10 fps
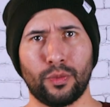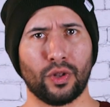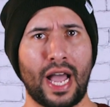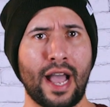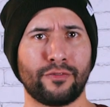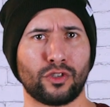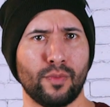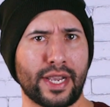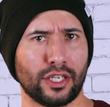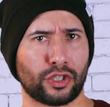will have to
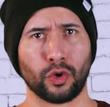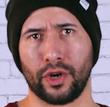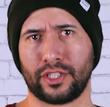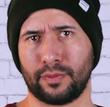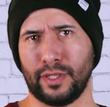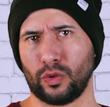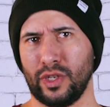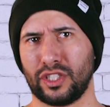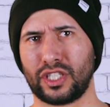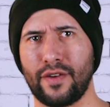make a choice
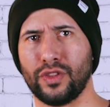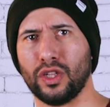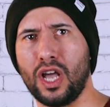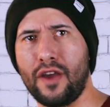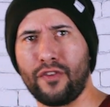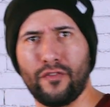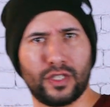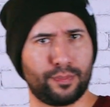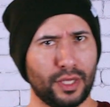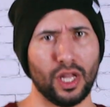between saving the life of
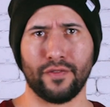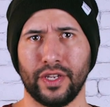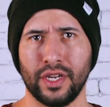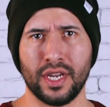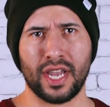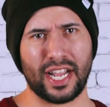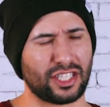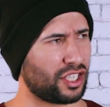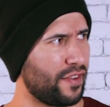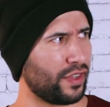his beloved and
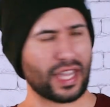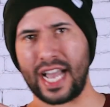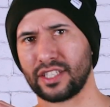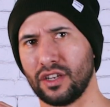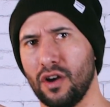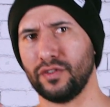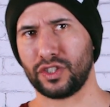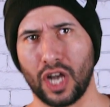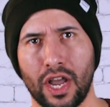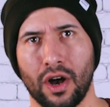saving that of
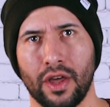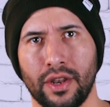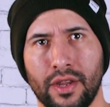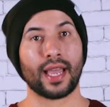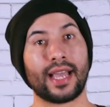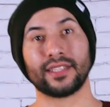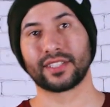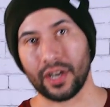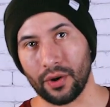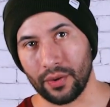Zion. And
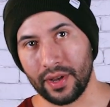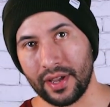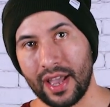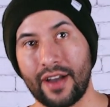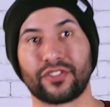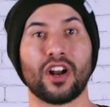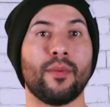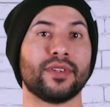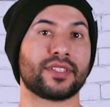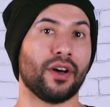so, after
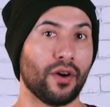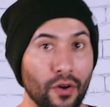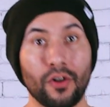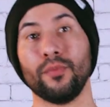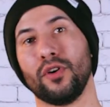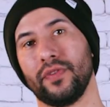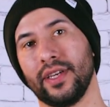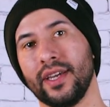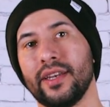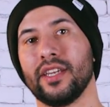almost the whole
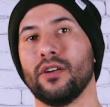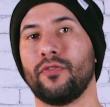movie, Neo